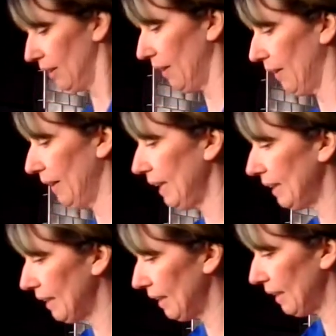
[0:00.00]
All
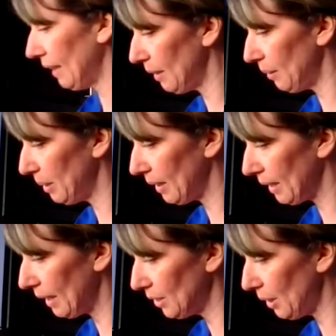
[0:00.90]
right, a little bit of
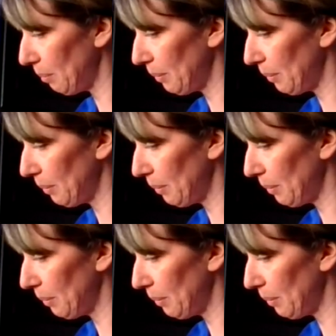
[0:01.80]
ketchup